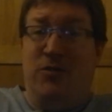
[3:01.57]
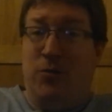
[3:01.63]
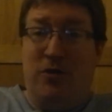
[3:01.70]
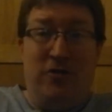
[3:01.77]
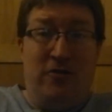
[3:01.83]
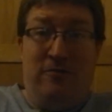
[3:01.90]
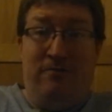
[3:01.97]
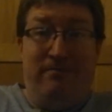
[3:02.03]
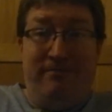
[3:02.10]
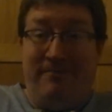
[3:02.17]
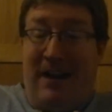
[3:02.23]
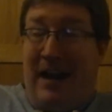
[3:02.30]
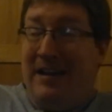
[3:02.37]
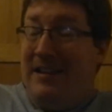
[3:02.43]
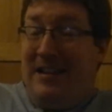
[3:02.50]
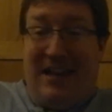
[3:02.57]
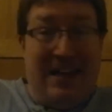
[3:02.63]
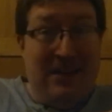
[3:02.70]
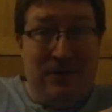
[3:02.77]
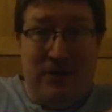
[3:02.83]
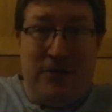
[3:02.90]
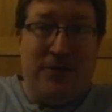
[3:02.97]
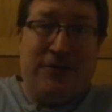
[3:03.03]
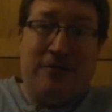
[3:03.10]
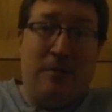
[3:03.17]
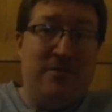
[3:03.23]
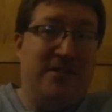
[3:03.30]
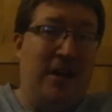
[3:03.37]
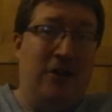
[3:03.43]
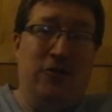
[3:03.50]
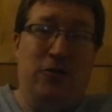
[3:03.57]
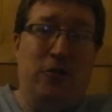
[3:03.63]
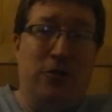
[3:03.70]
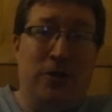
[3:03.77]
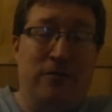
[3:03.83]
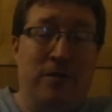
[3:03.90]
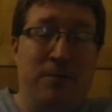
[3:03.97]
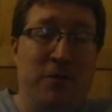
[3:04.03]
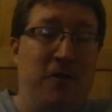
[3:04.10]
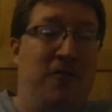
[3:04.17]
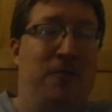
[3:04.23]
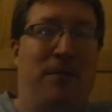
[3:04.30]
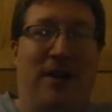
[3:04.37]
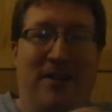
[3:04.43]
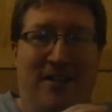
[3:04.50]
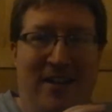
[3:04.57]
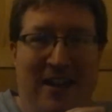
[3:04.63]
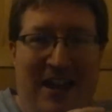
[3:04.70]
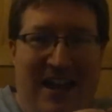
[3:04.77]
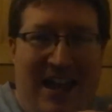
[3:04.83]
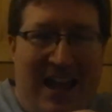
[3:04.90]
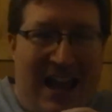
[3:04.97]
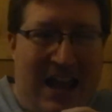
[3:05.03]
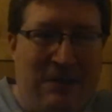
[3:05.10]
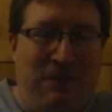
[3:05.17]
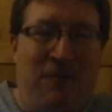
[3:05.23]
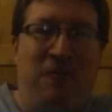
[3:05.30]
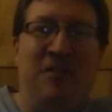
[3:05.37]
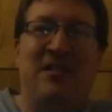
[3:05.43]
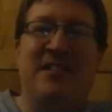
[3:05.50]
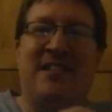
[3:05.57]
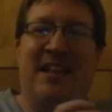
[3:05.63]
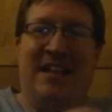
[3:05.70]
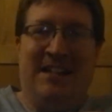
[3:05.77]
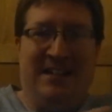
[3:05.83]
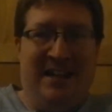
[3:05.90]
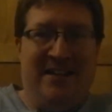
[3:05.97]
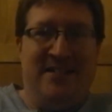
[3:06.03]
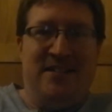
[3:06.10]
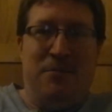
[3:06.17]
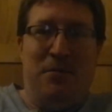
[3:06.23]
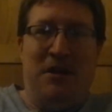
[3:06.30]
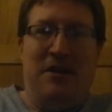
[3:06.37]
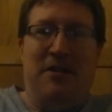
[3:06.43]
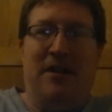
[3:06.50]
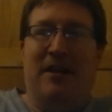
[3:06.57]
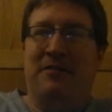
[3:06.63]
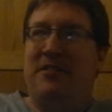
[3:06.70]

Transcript: which I think even at the script stage you could have removed, but it feels like it needs to be there.